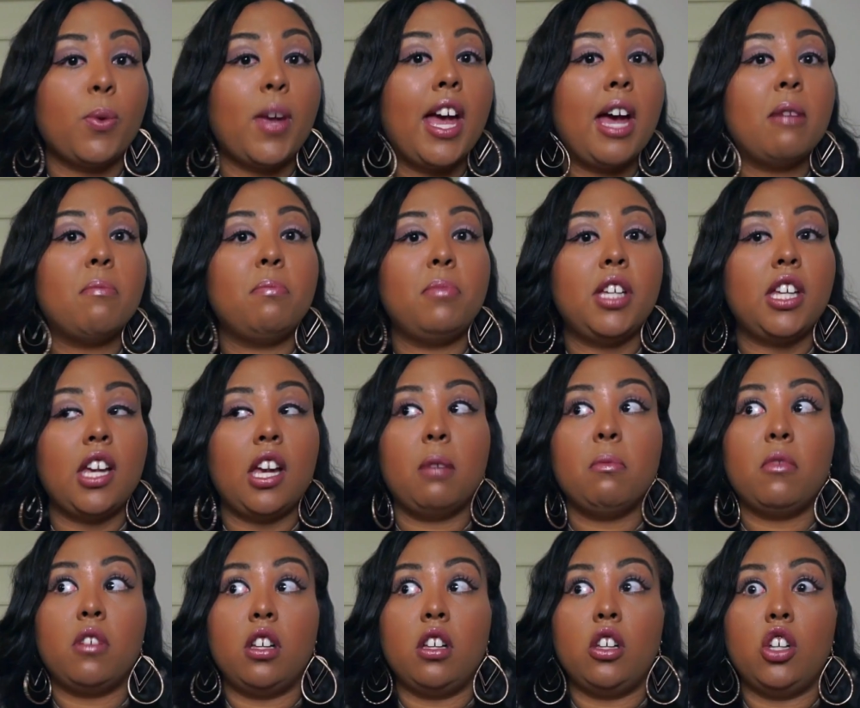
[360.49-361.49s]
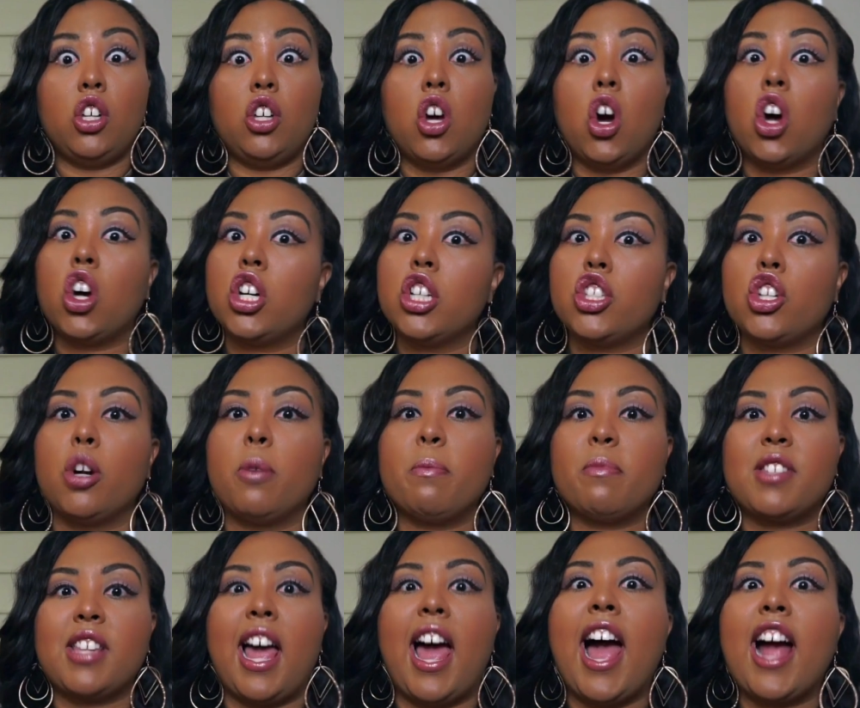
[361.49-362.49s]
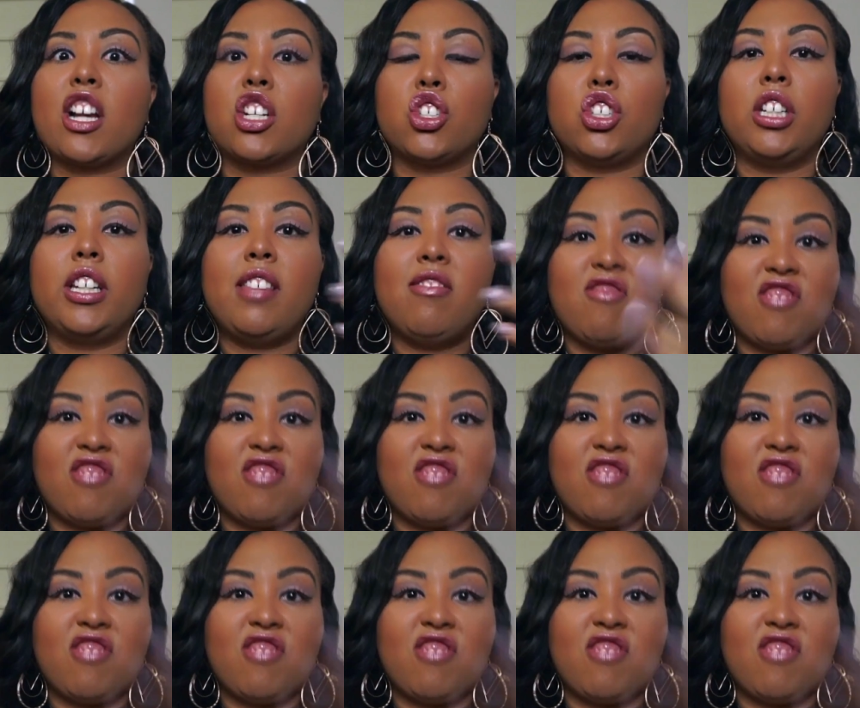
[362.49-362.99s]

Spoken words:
We became on good terms actually